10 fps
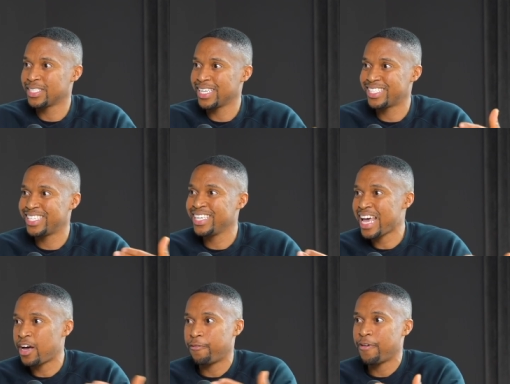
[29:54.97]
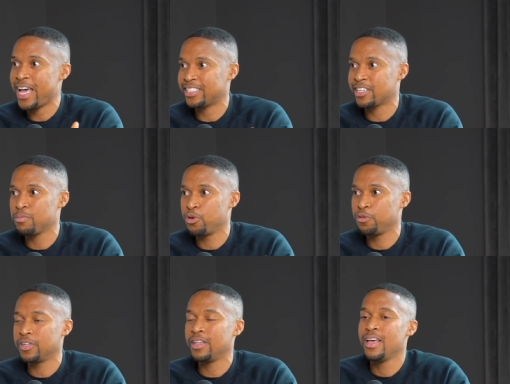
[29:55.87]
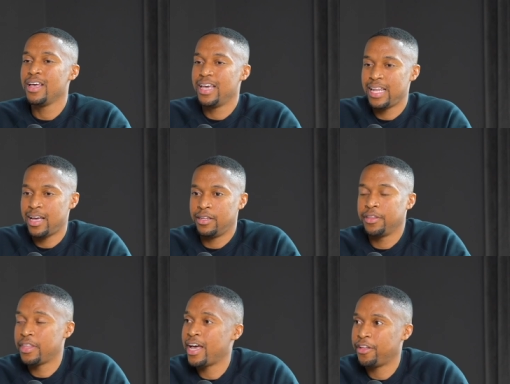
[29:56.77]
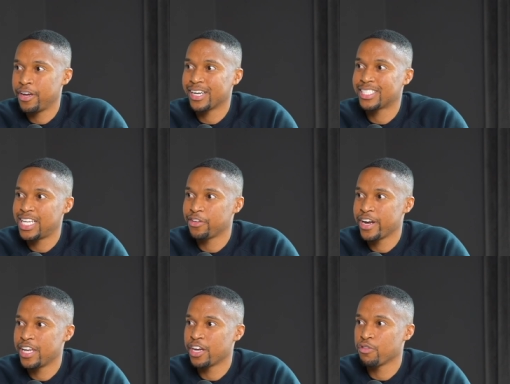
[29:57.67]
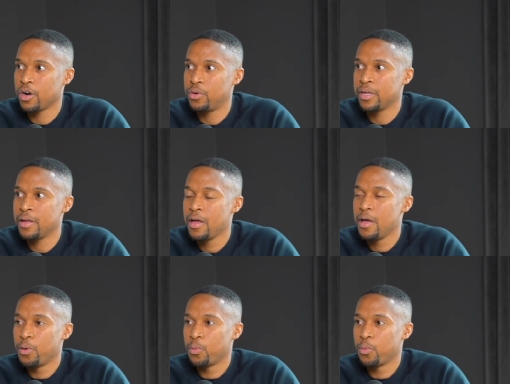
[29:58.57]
they see how fast they're moving and how how they're accelerating and growing. Yep.